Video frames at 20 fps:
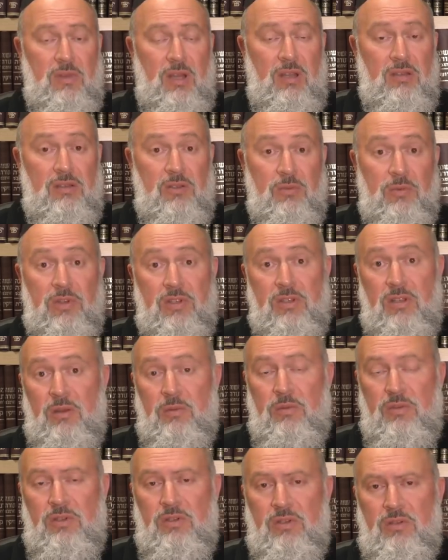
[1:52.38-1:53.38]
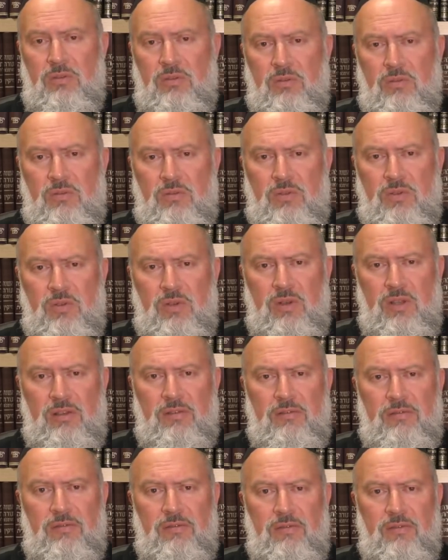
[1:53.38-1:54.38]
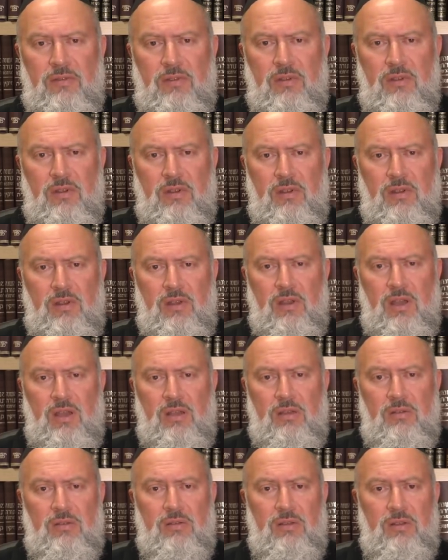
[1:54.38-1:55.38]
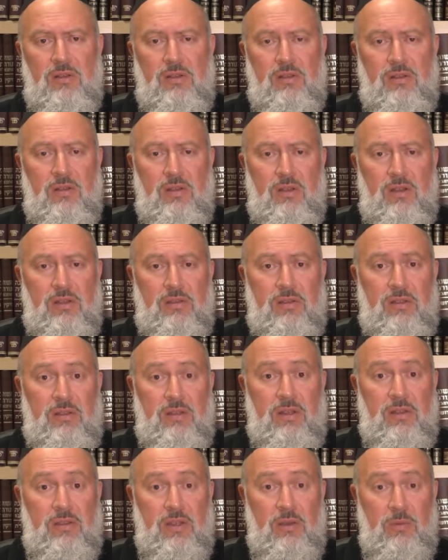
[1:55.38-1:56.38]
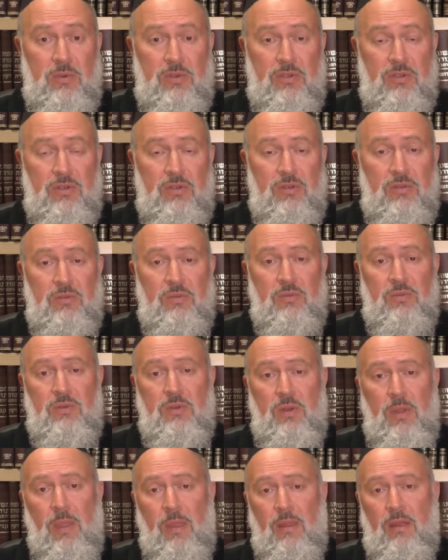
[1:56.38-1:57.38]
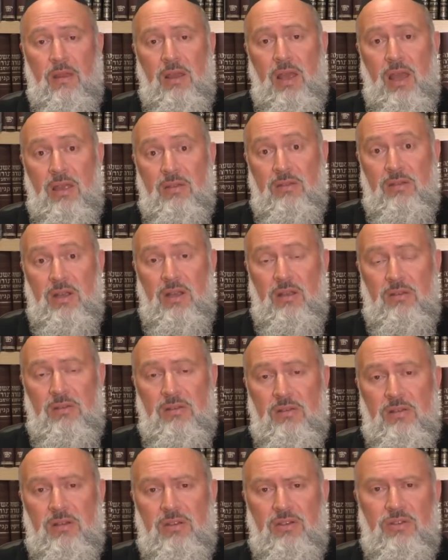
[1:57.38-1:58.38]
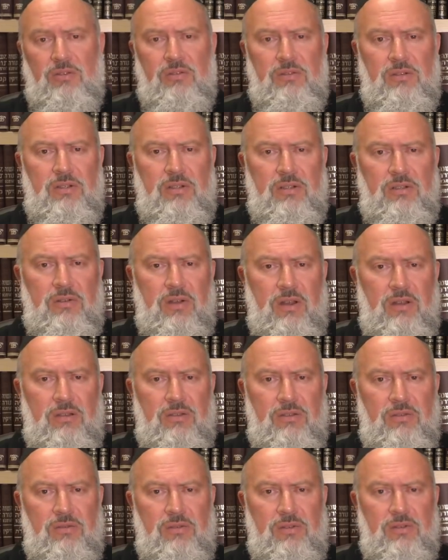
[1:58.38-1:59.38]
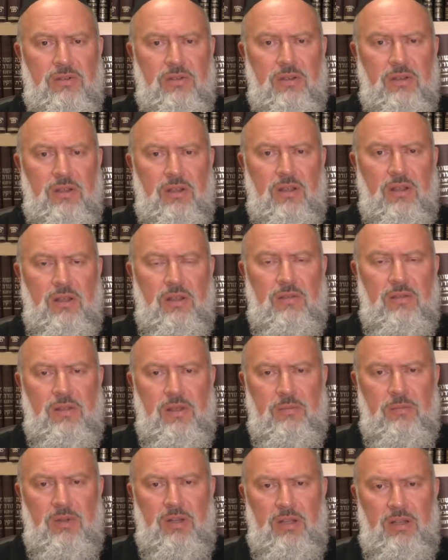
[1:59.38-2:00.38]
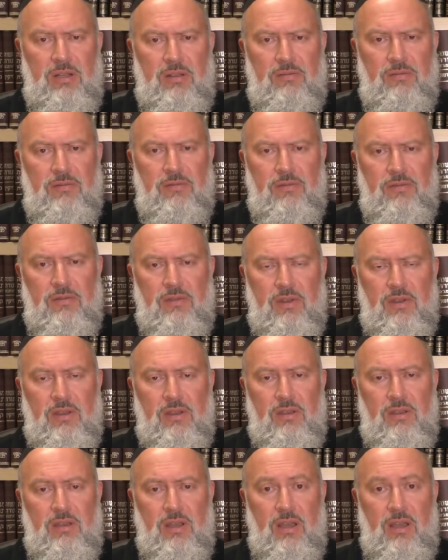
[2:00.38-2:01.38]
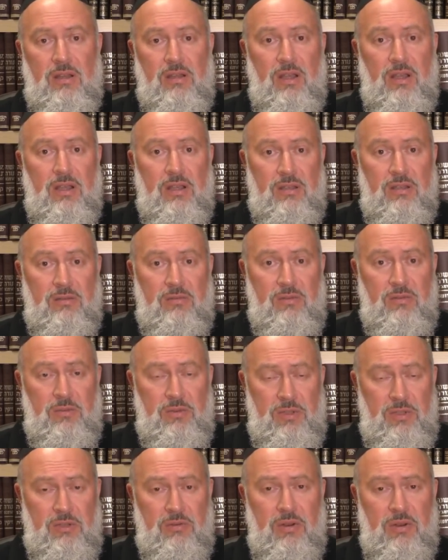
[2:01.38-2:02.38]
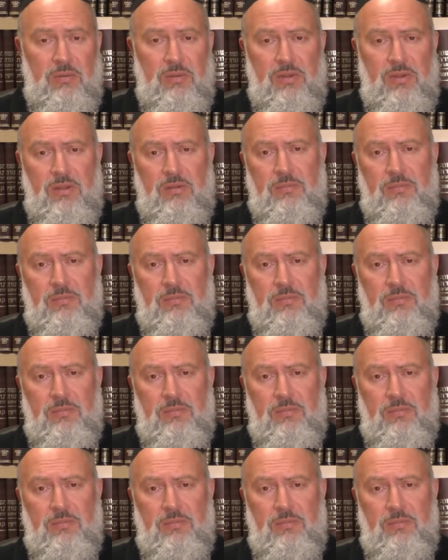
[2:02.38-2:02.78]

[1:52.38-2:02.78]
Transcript: under which they wish to live, and that they wish to hand down to their children and grandchildren, they believe, and I would agree with